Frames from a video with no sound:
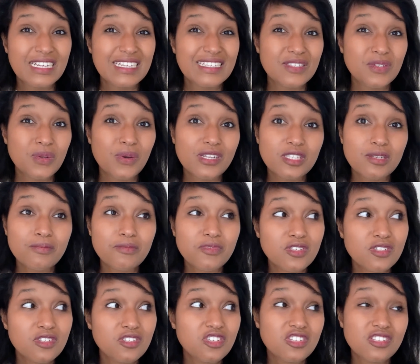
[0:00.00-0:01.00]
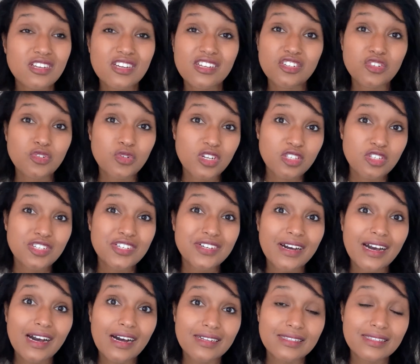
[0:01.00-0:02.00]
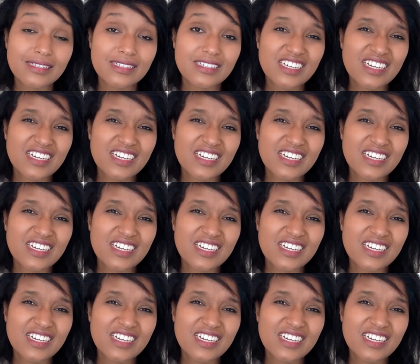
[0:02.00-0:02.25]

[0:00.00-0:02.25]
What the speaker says: so at some point you just gotta trust your gut.